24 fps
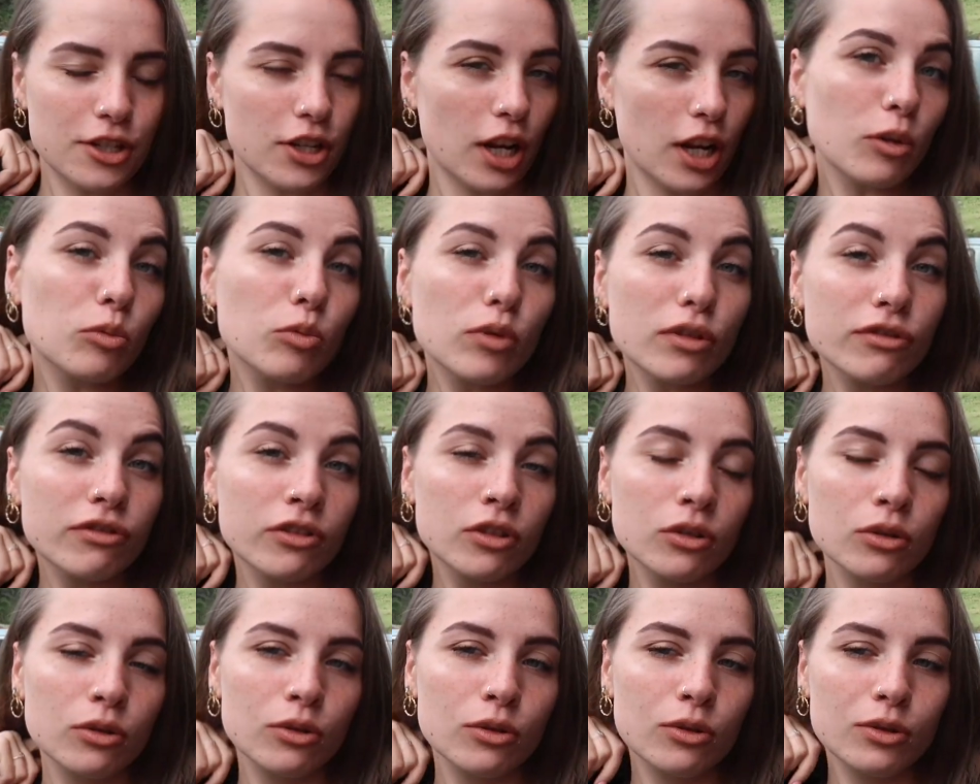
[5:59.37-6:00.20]
They do like
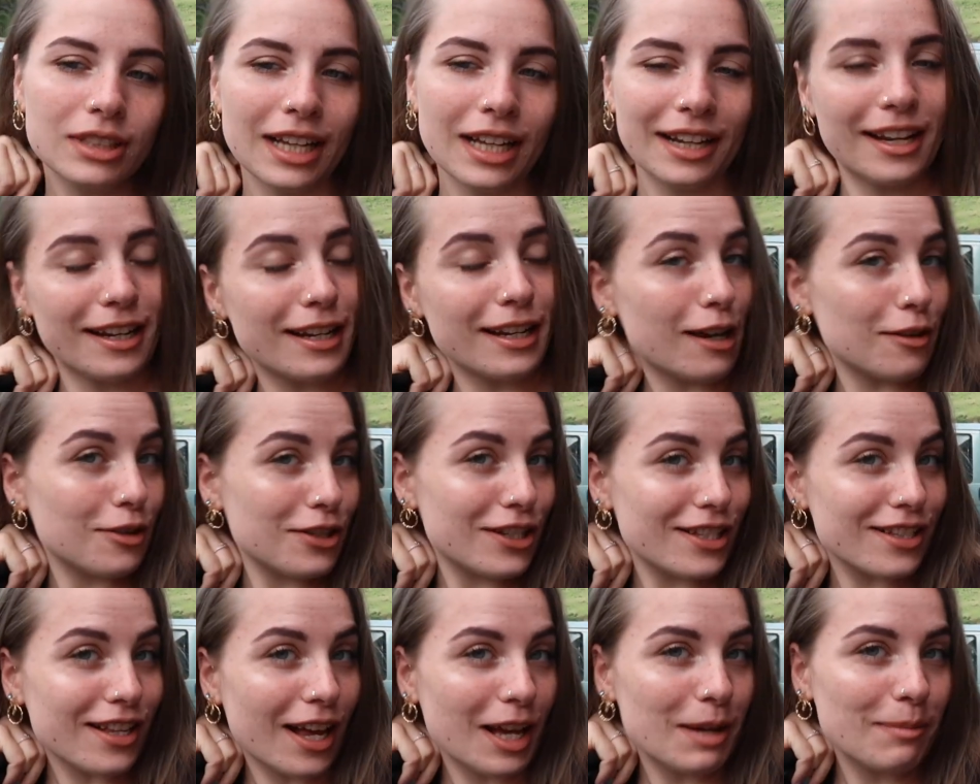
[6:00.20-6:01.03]
waffles and then they'll
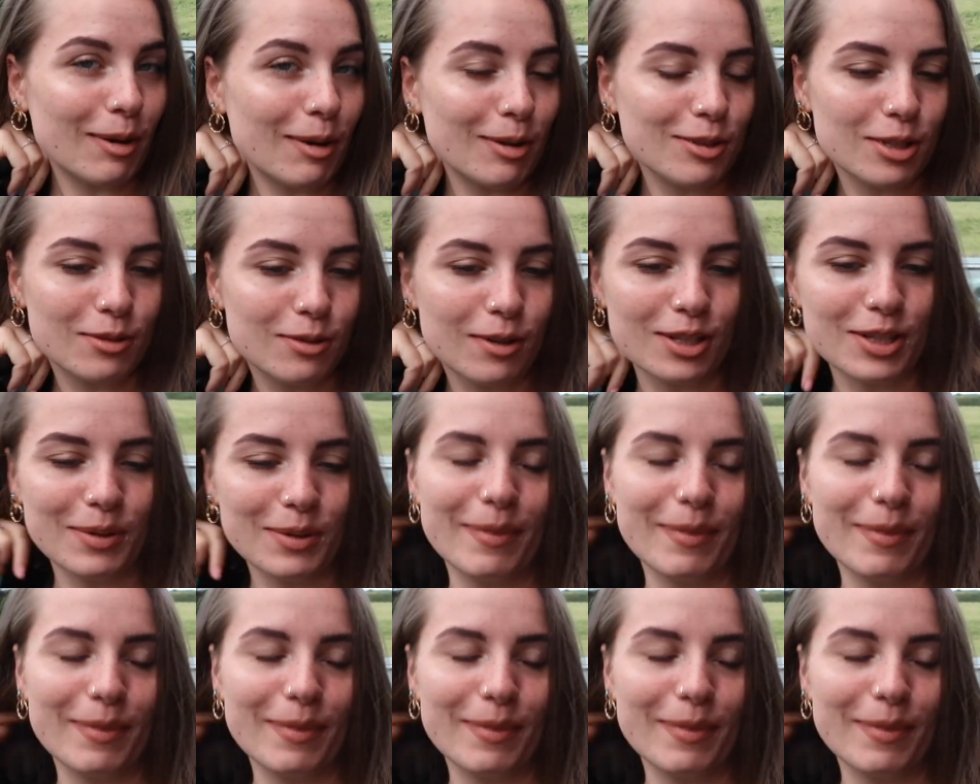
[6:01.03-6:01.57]
do acai bowls as well.